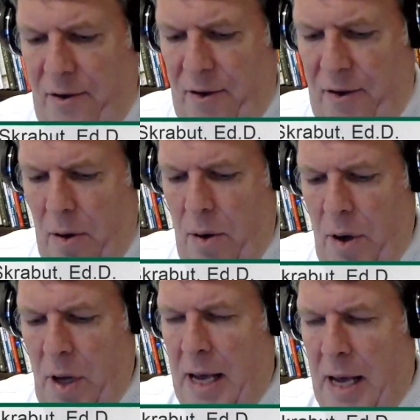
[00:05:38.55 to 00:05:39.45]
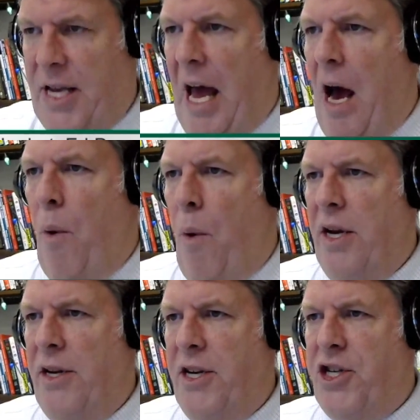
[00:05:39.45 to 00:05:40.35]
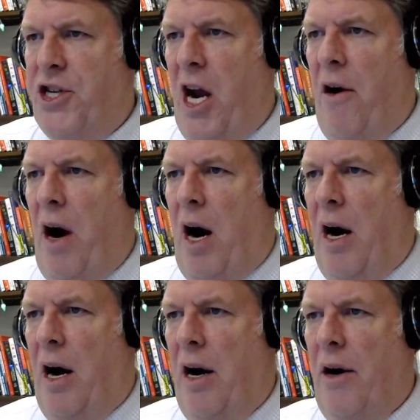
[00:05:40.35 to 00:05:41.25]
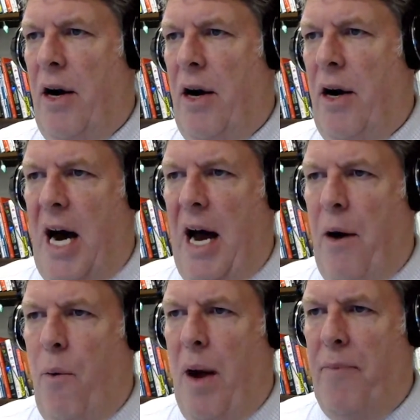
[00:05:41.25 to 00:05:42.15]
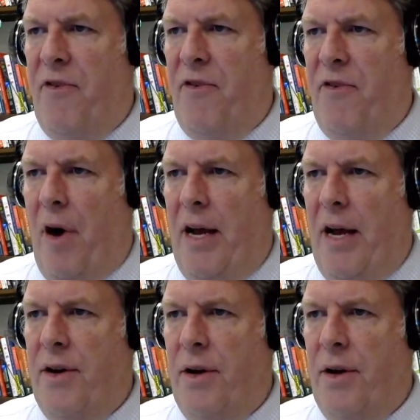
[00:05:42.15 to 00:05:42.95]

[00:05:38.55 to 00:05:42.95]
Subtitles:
So say I wanted to share our Thai website,